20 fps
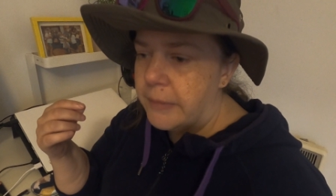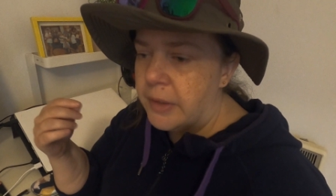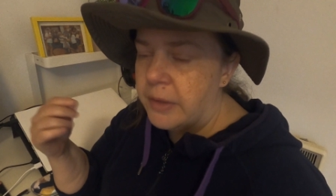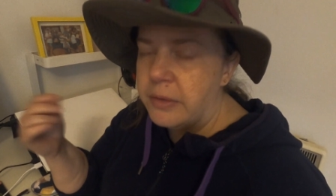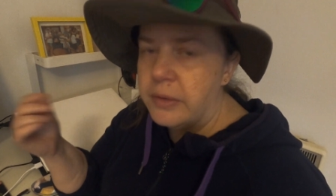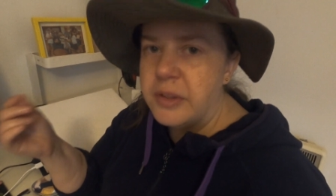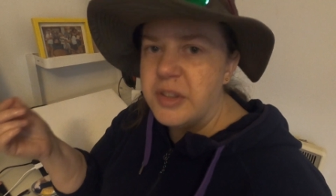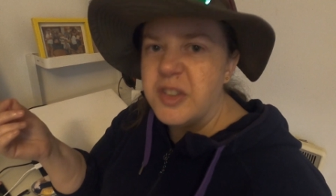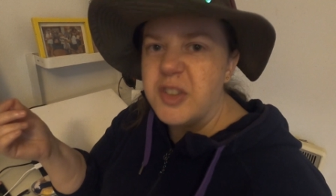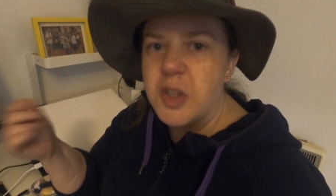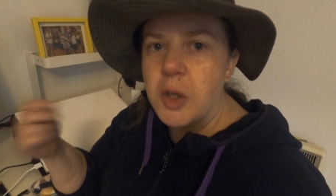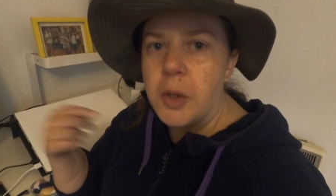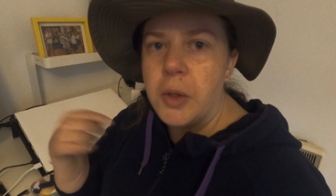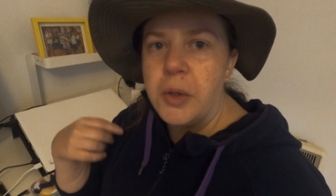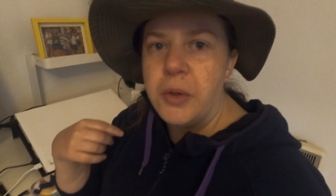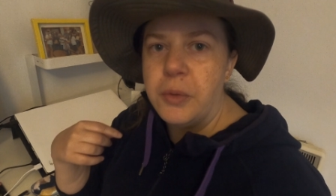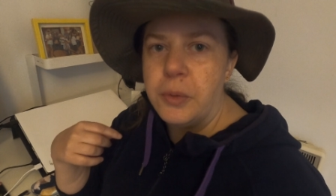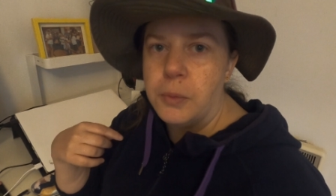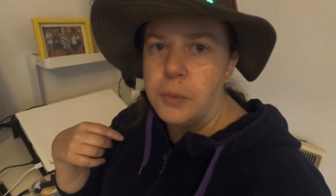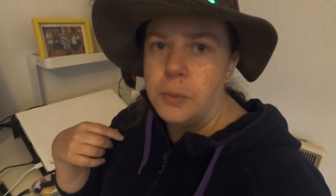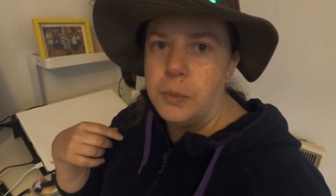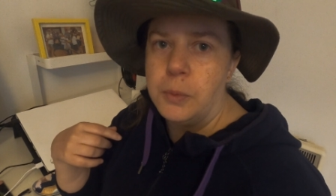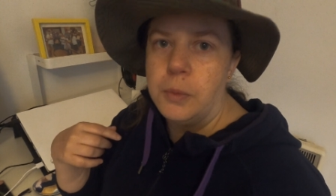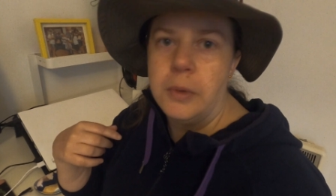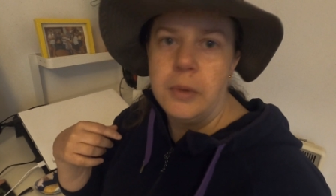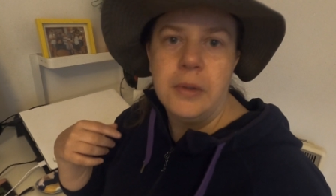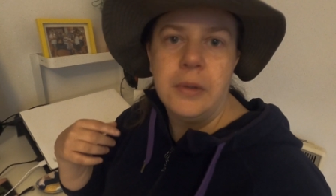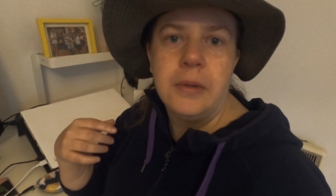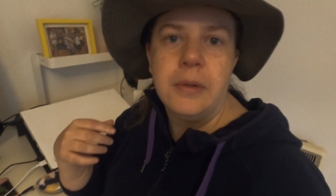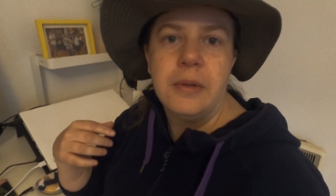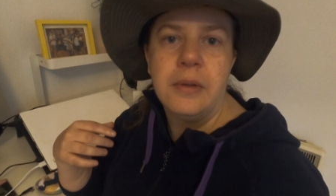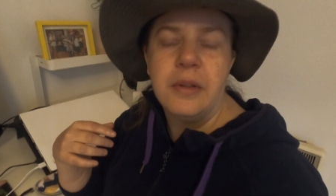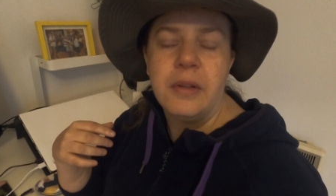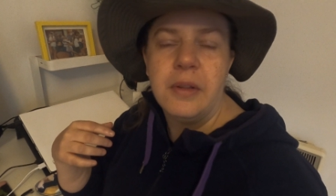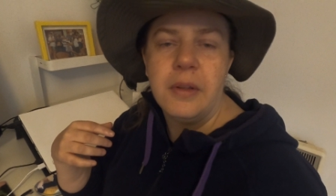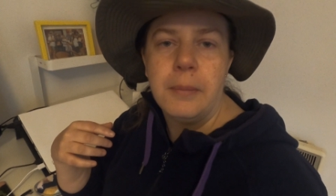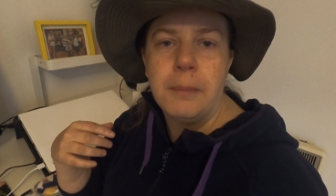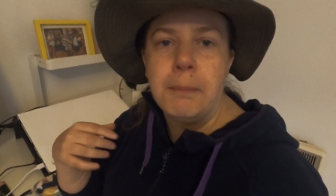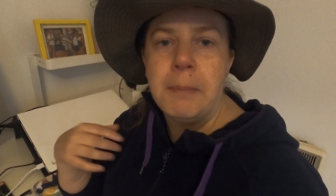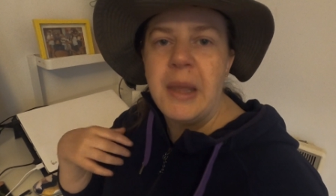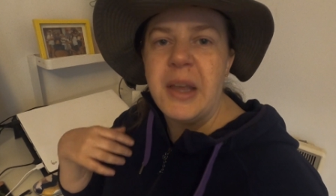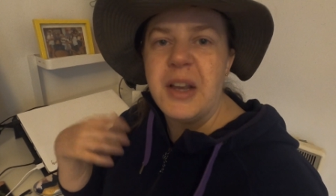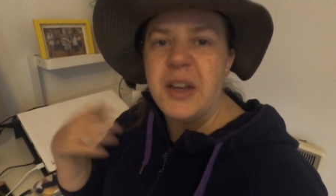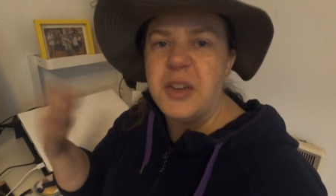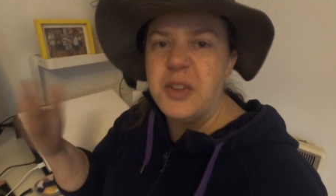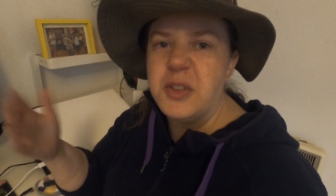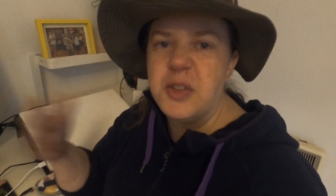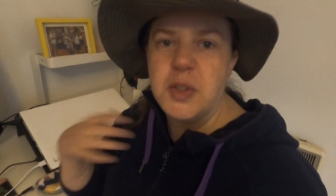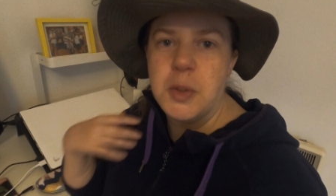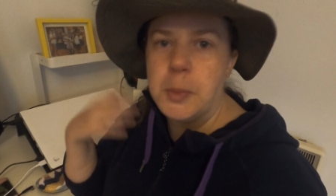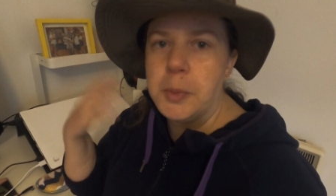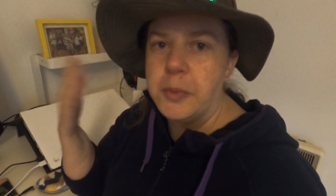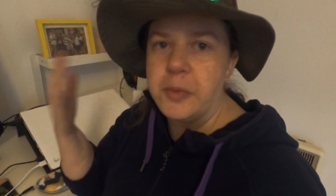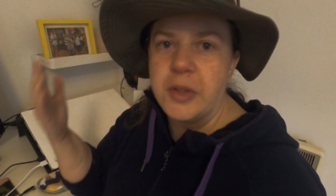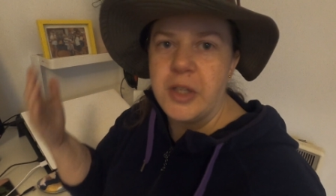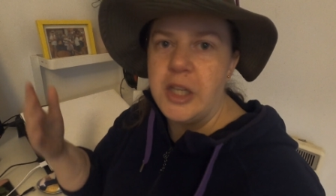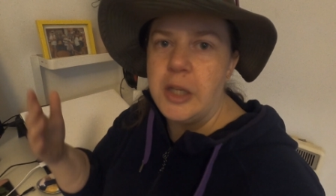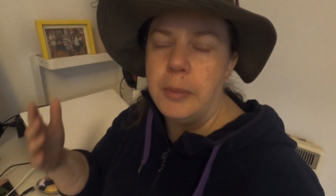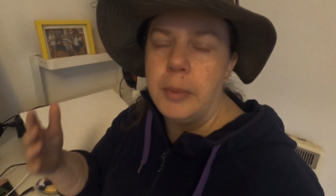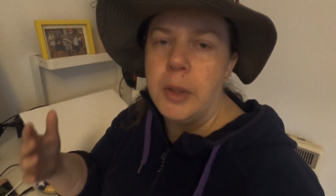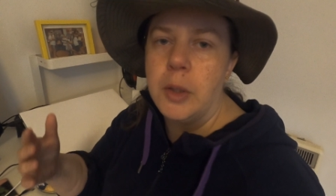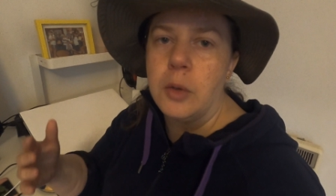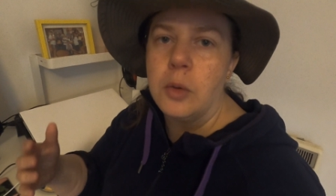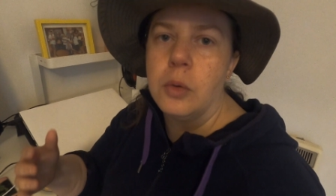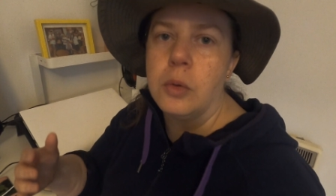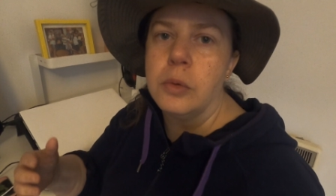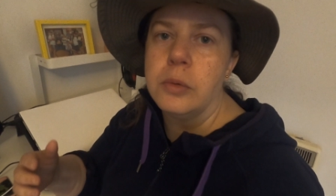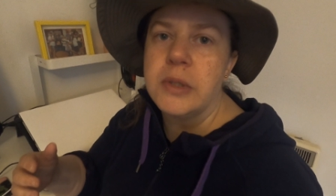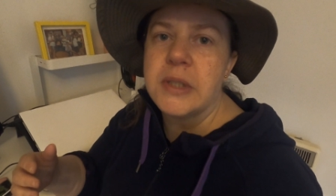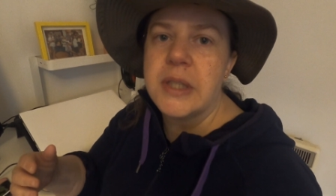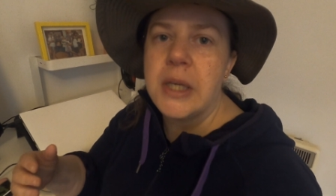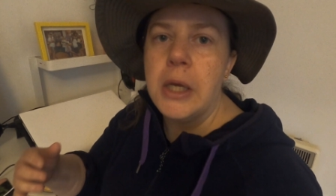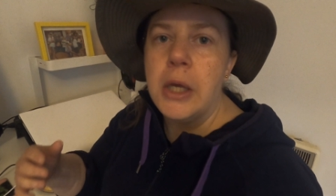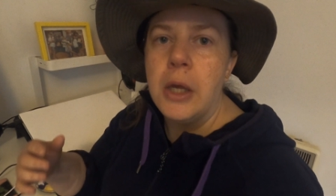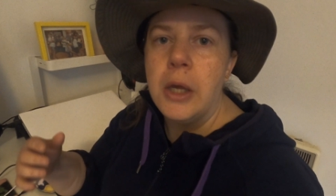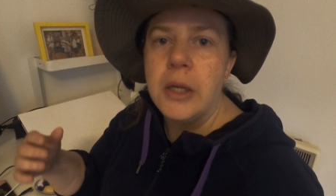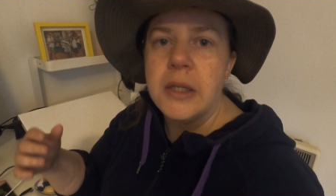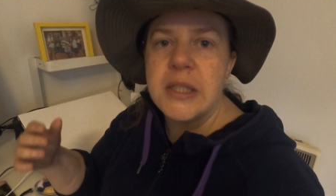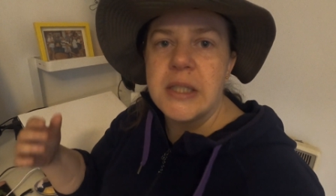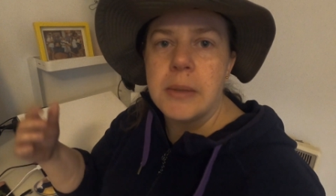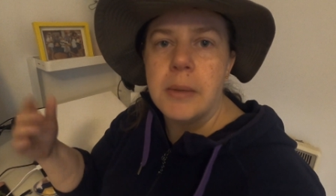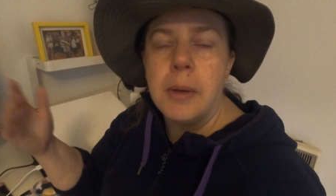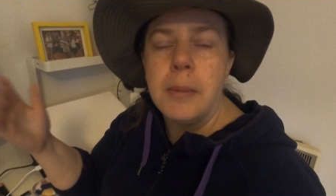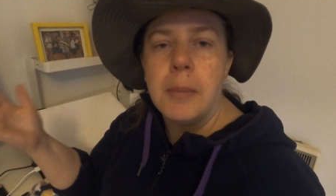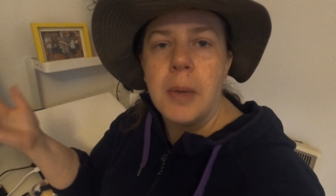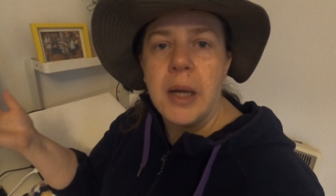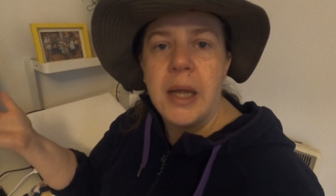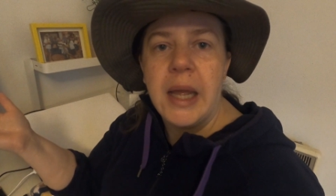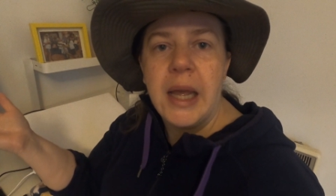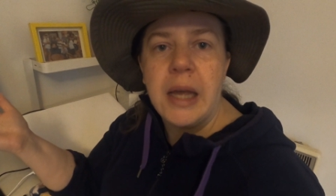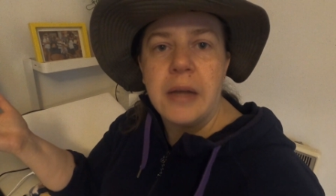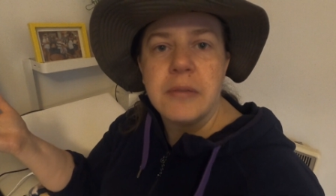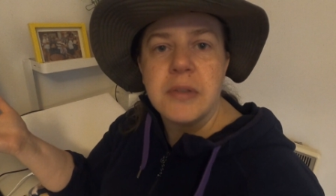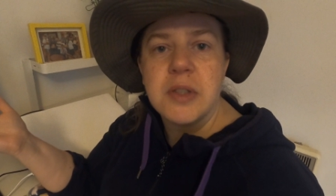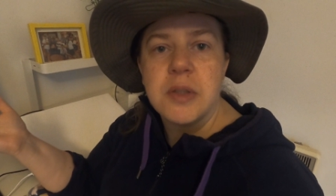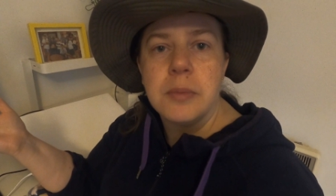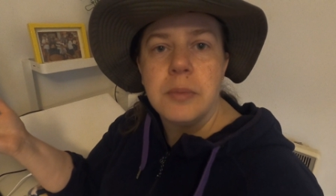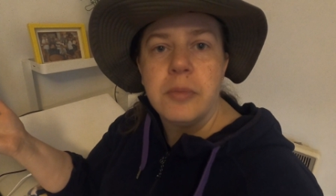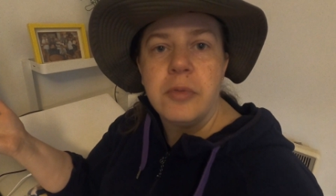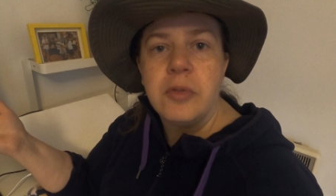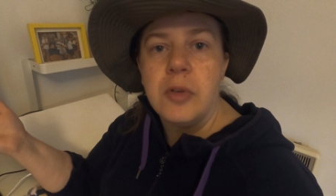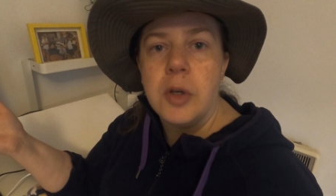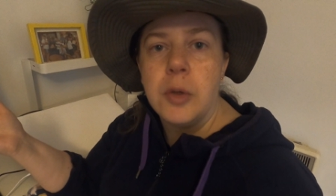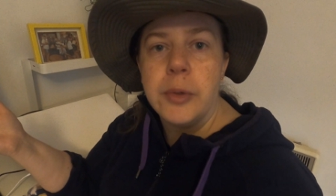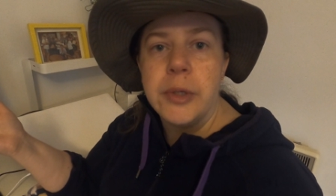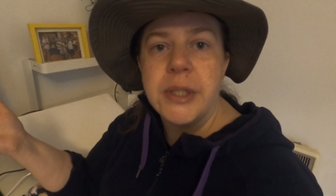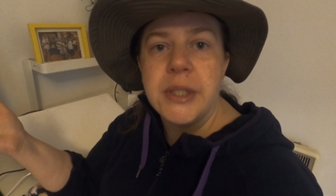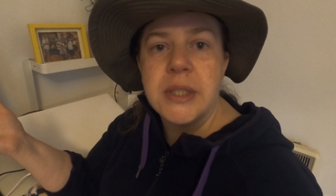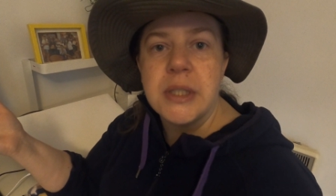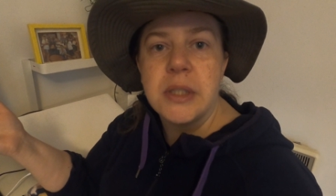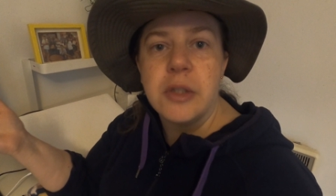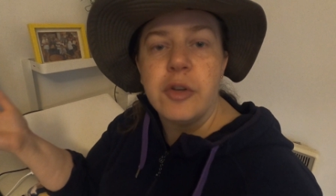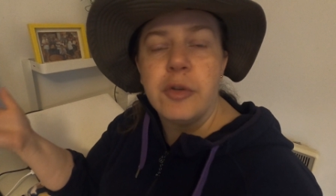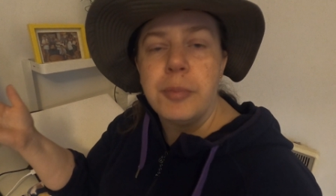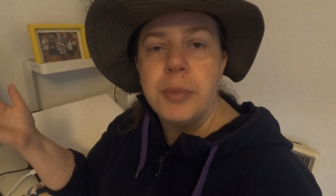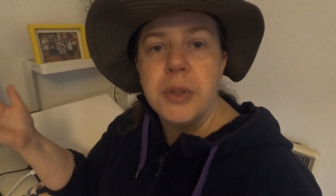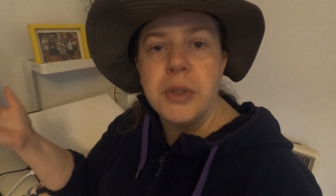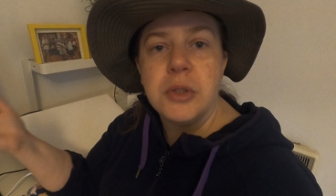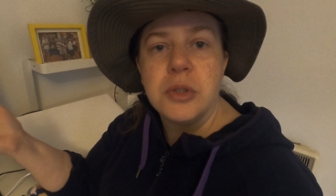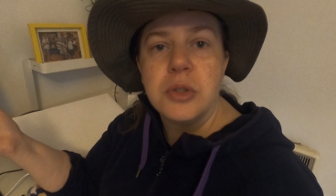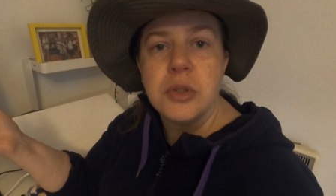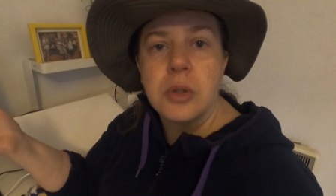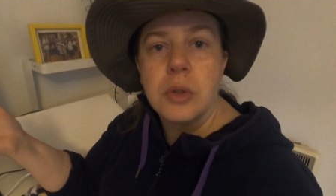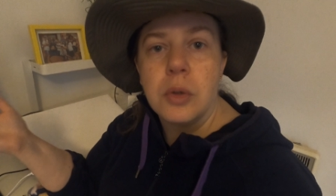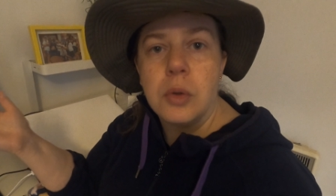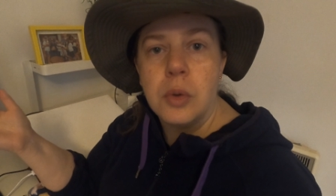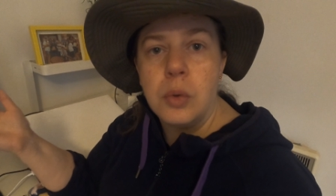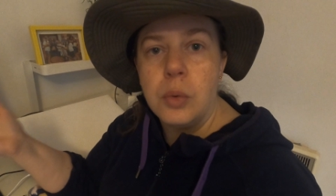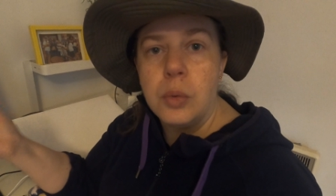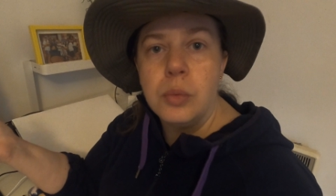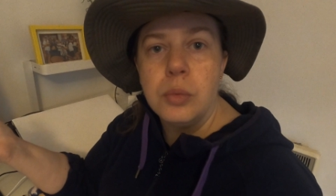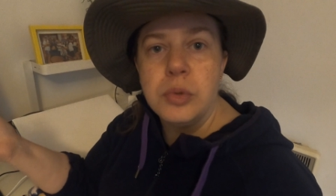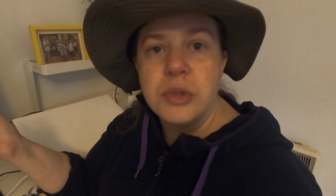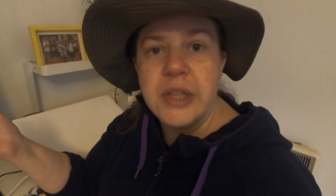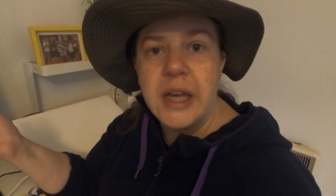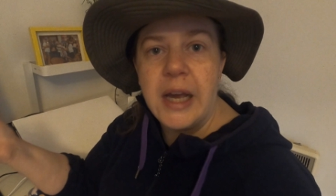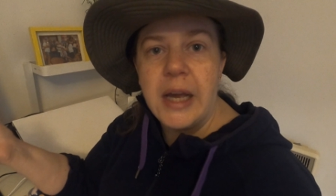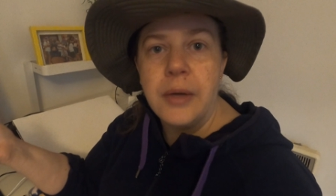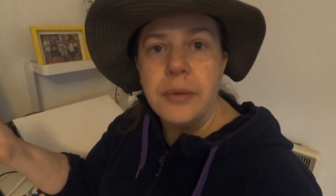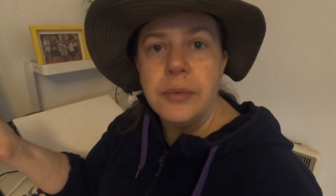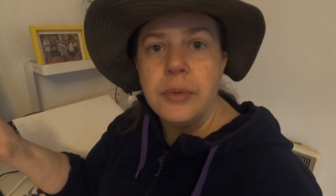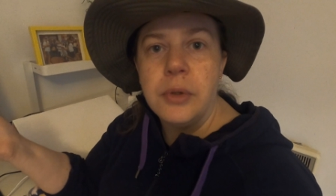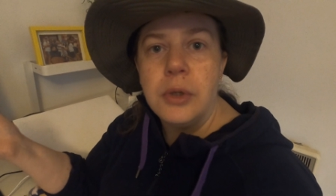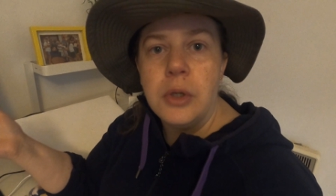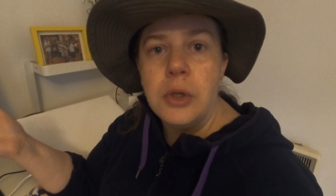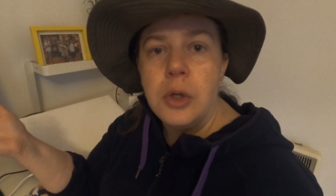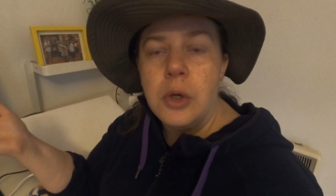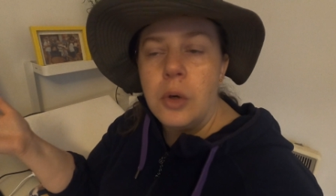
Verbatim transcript: an internal mechanism of keeping cool is so I might have some fluids that have been cooled down,